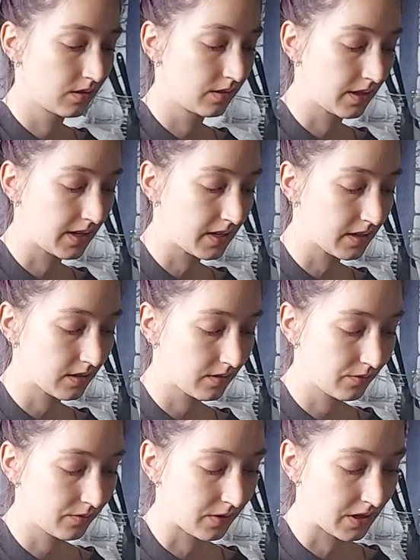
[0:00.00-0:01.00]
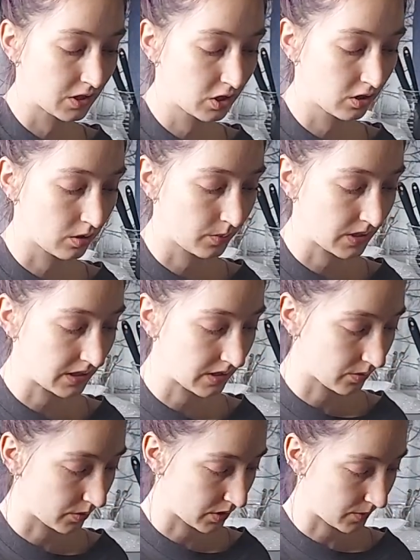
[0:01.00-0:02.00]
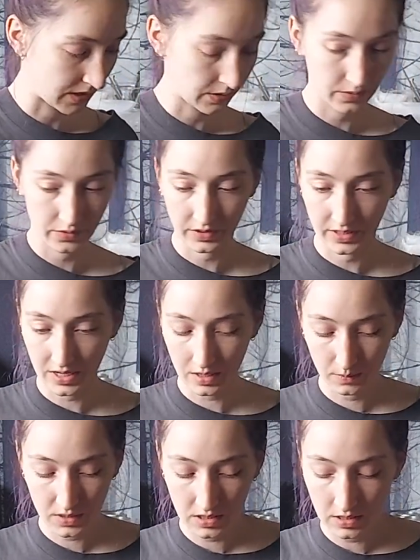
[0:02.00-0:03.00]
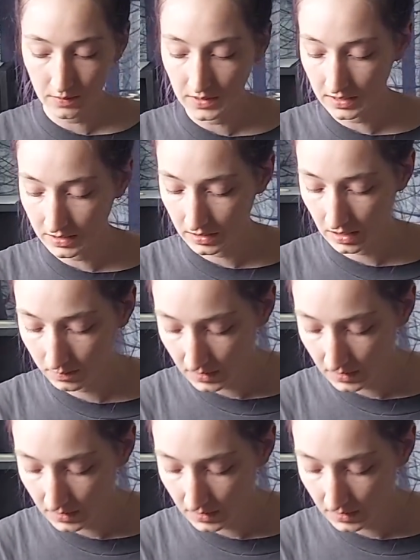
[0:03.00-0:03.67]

like fresh terpenes, which makes me really happy because that